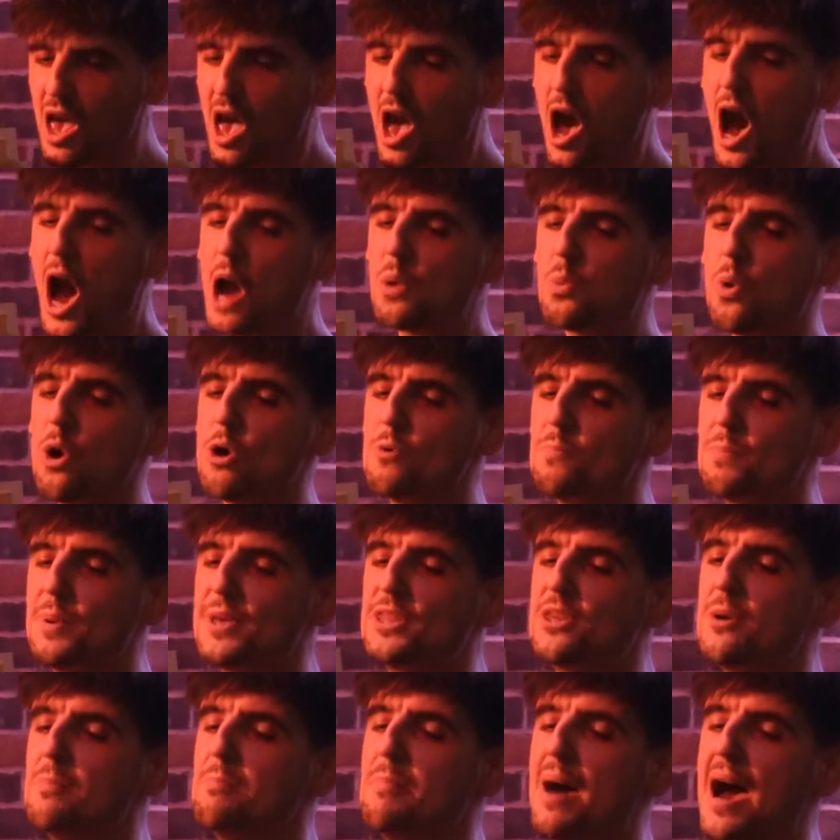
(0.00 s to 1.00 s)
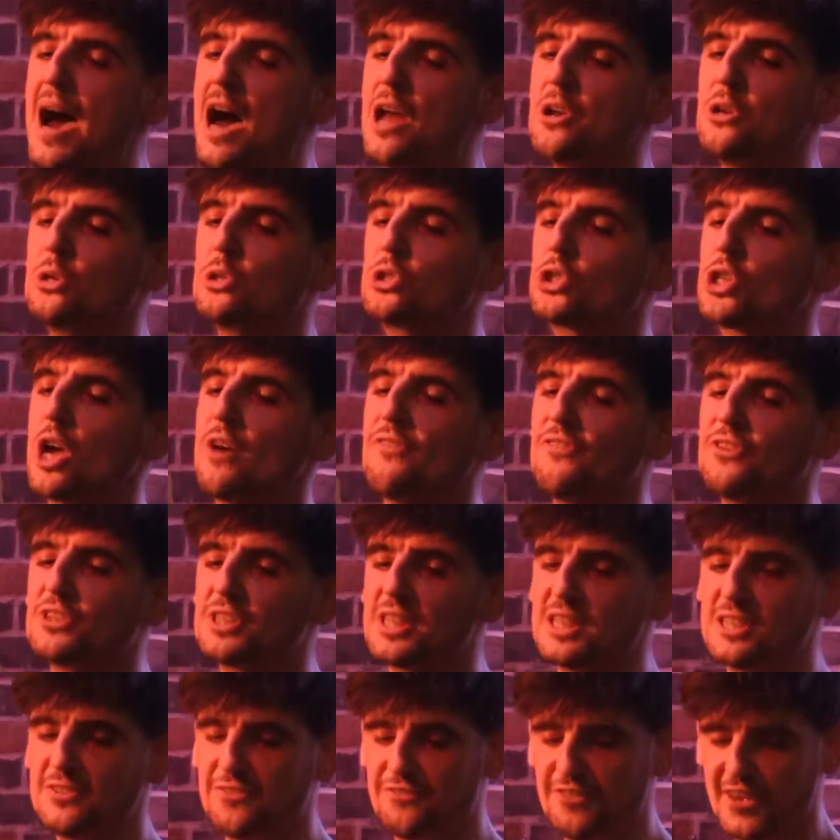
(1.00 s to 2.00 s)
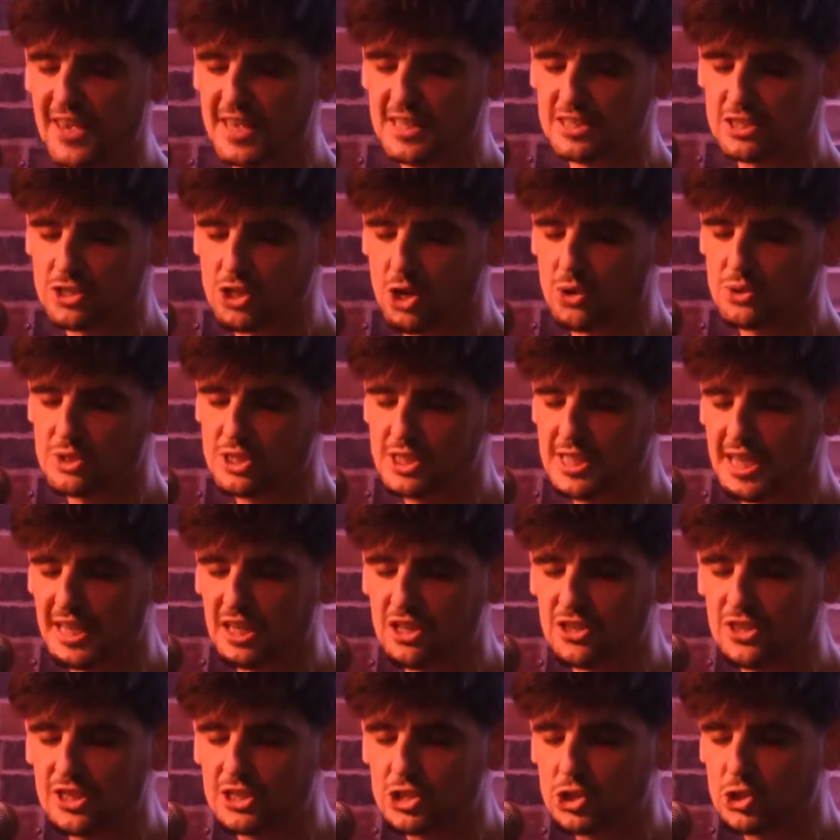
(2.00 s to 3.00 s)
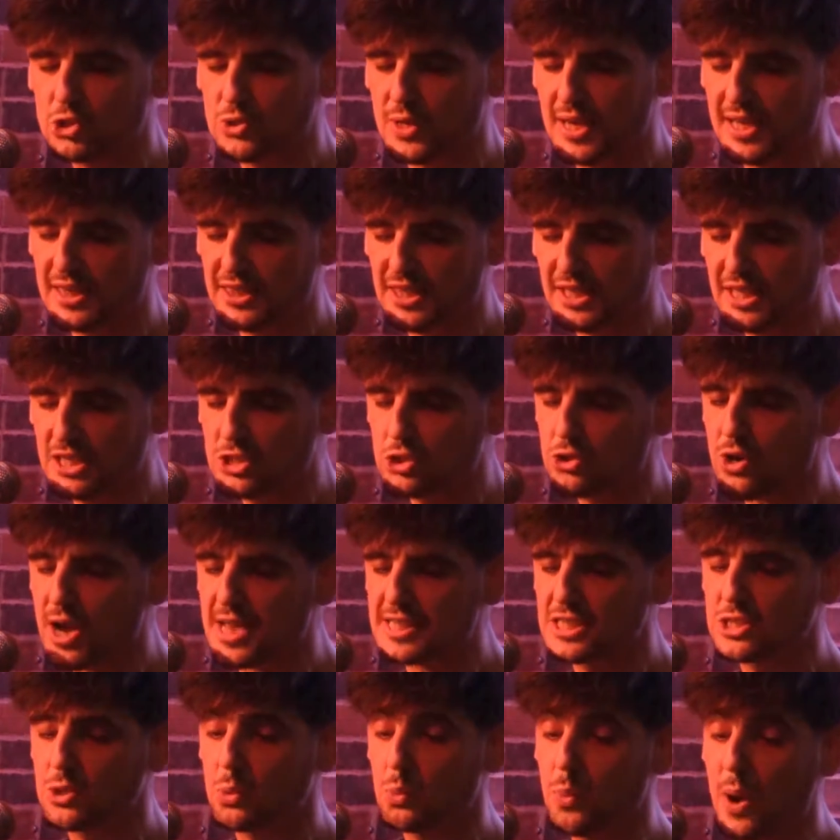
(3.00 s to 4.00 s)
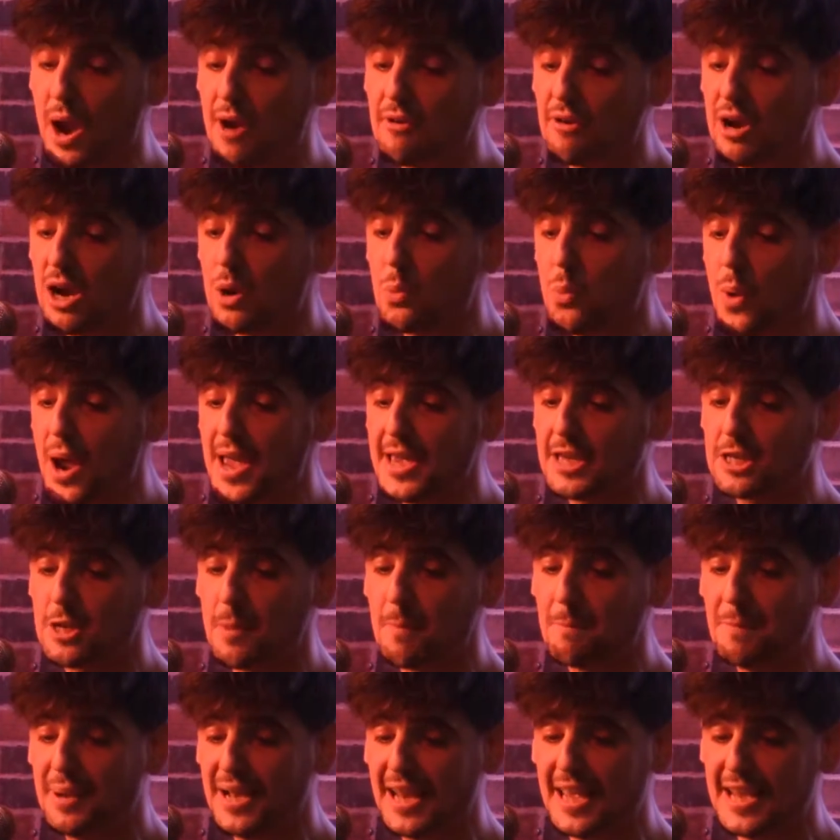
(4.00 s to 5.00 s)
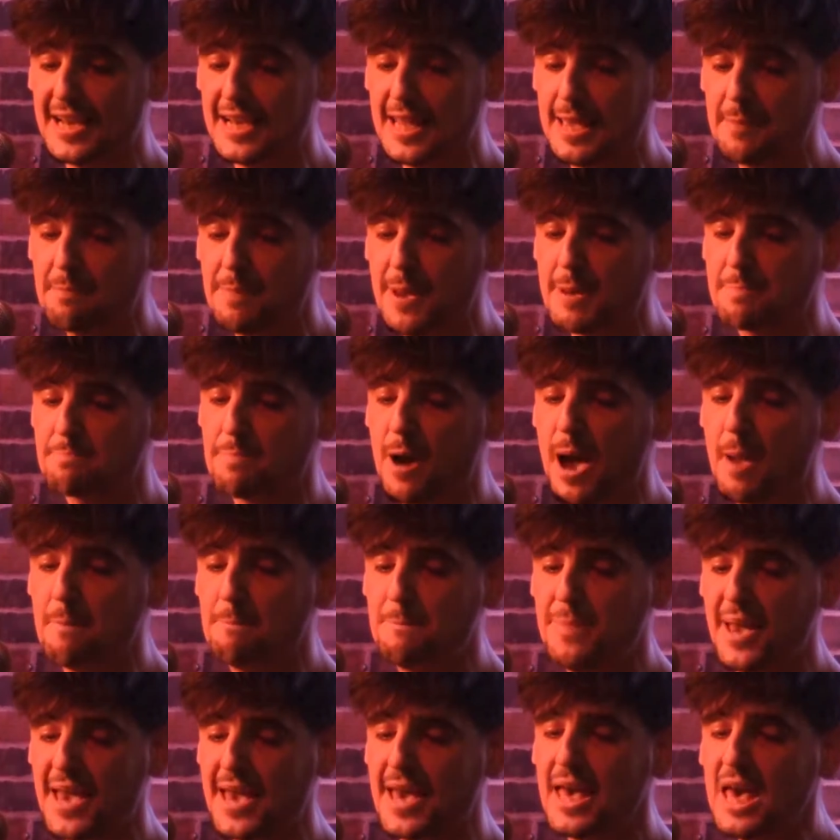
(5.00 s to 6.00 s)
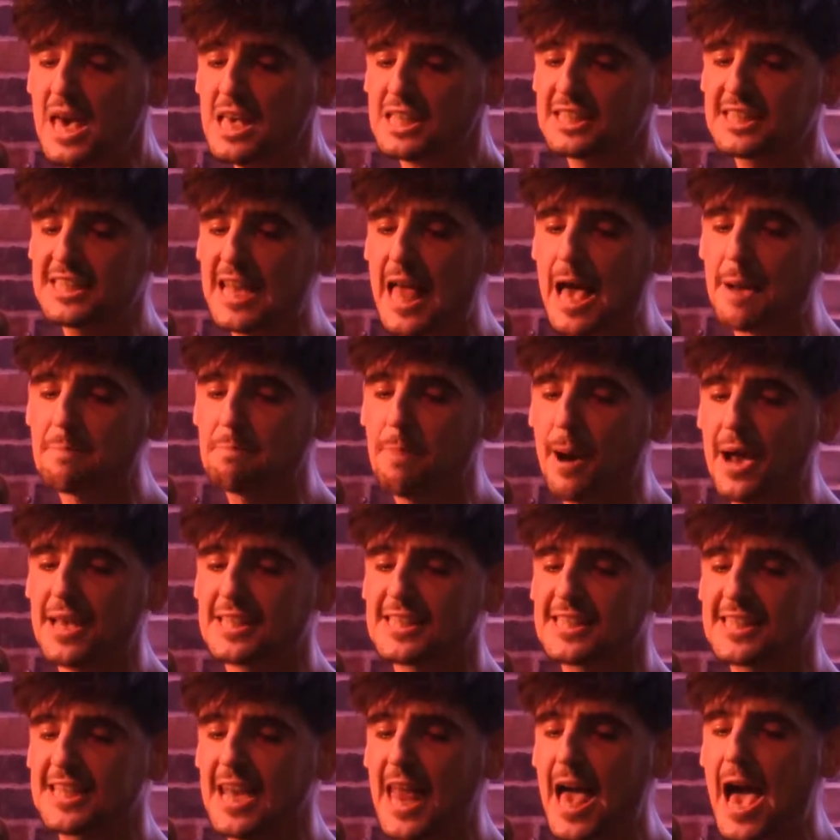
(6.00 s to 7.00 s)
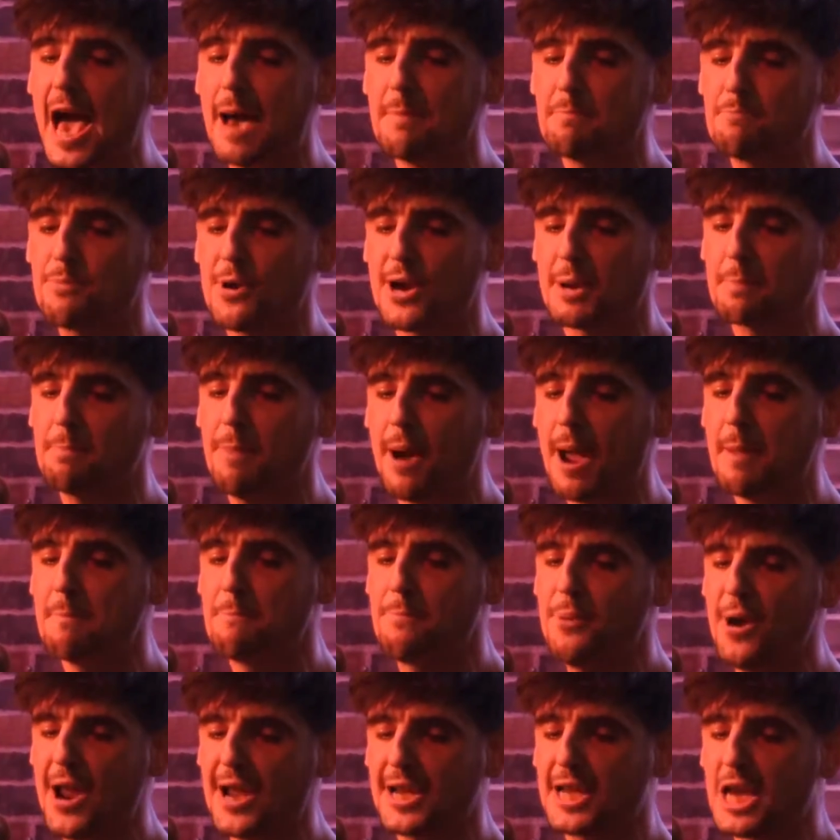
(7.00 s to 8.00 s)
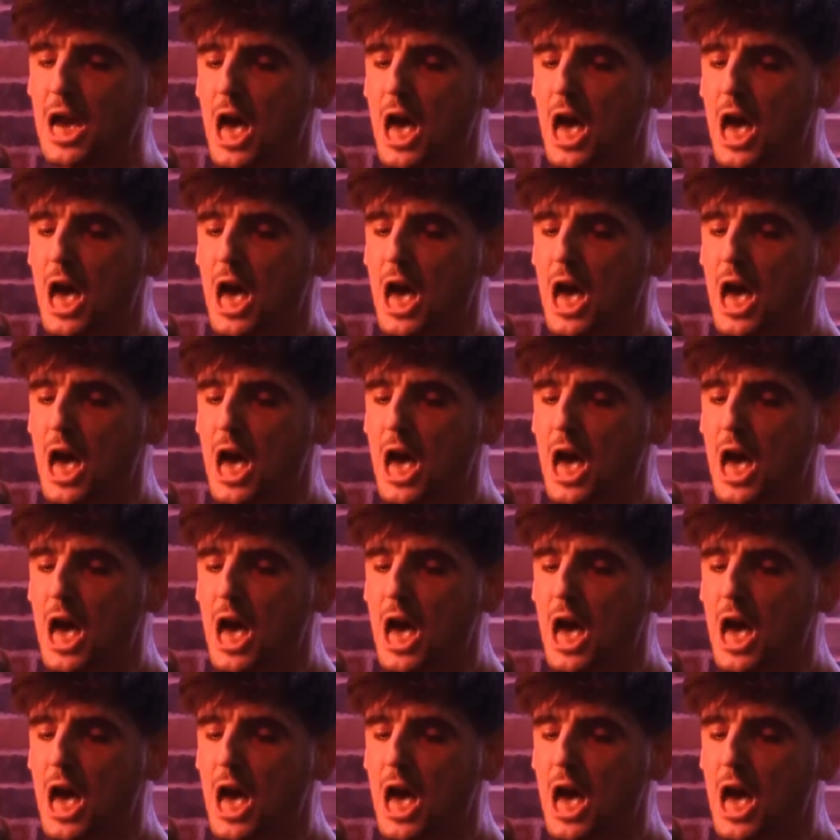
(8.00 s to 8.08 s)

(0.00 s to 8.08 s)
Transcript: I won't be the man who shuffles his feet, so sick of the street that he tries to wear it away completely, bit by bit, slab by slab, brick by brick.